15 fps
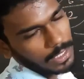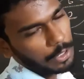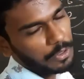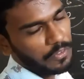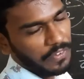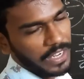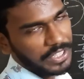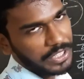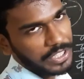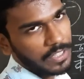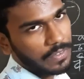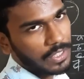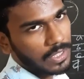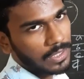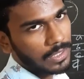kind of fraction
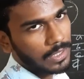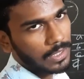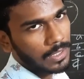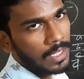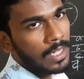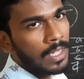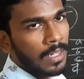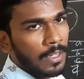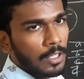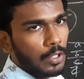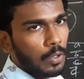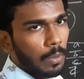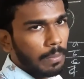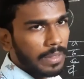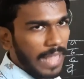divisions.
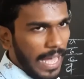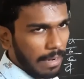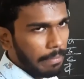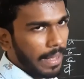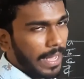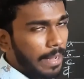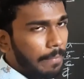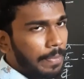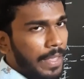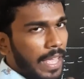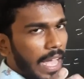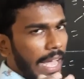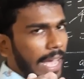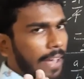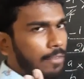So thereby
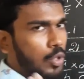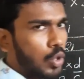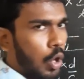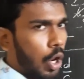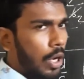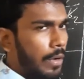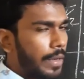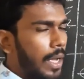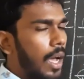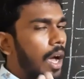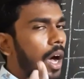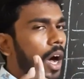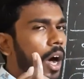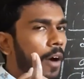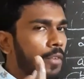I have solved
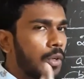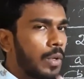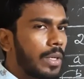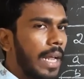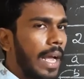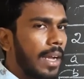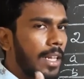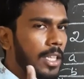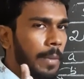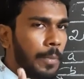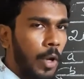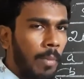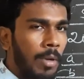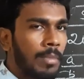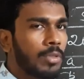how to tackle the
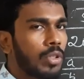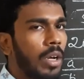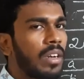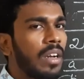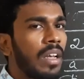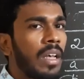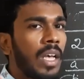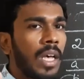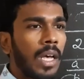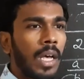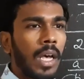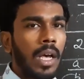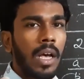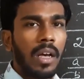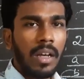problems on
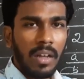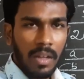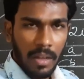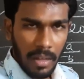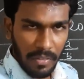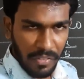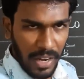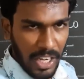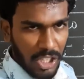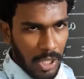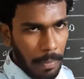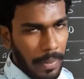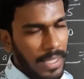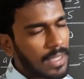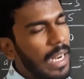
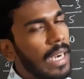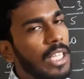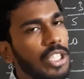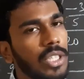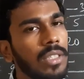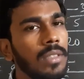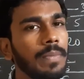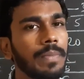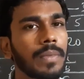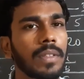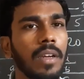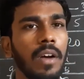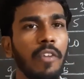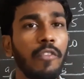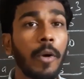fraction based addition
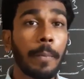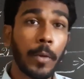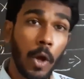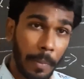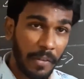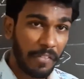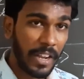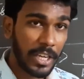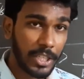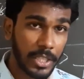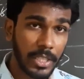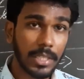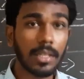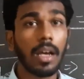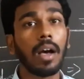for proper
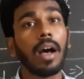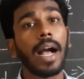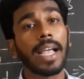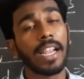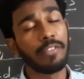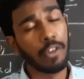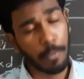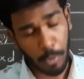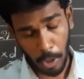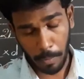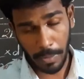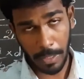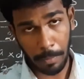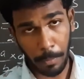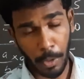fractions, again
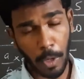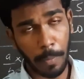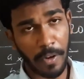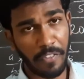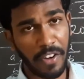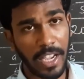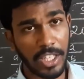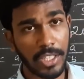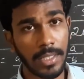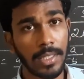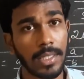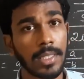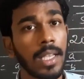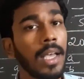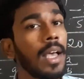for improper
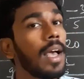fractions,